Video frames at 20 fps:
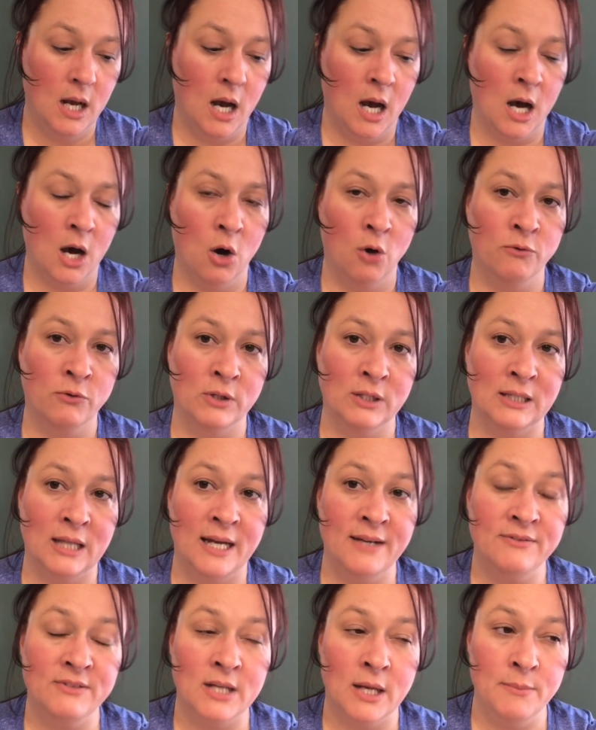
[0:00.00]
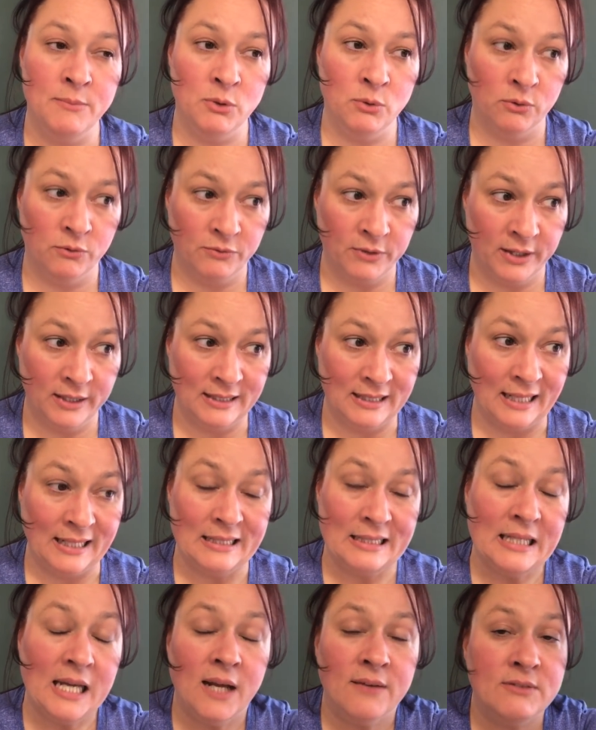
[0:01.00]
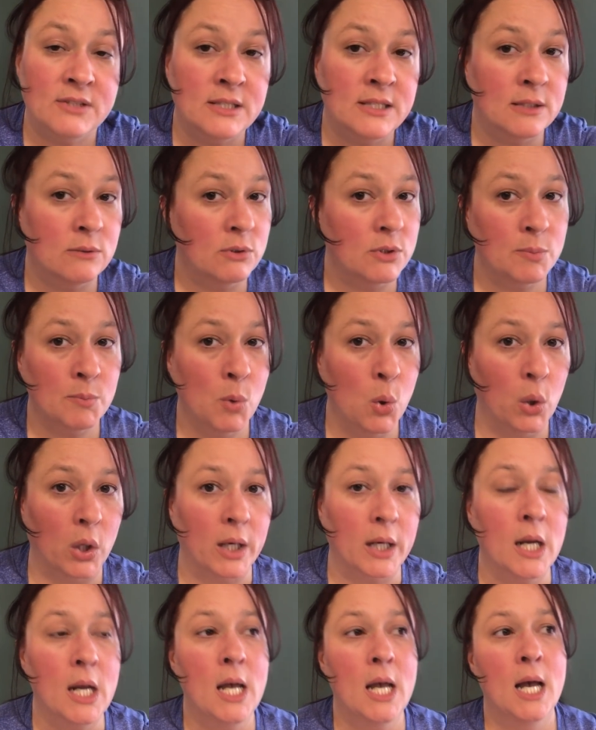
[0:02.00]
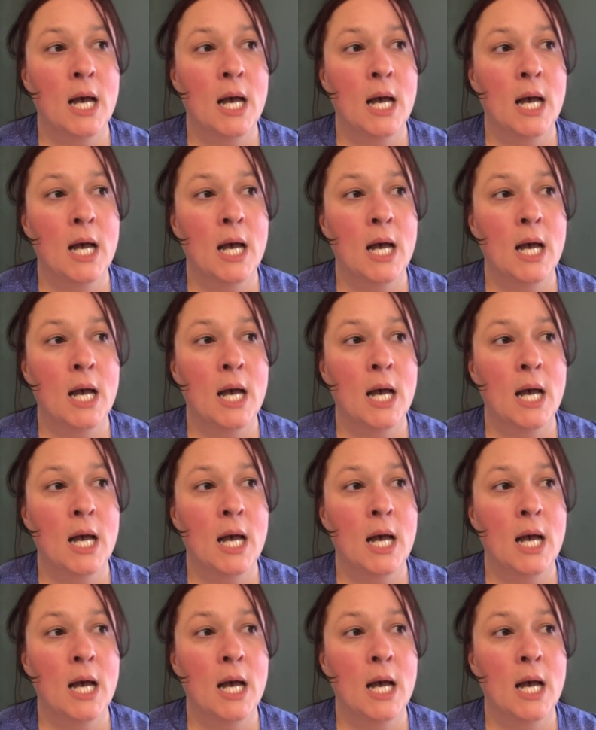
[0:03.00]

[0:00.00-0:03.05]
Uh, over a lifetime, you will very likely have to deal with more.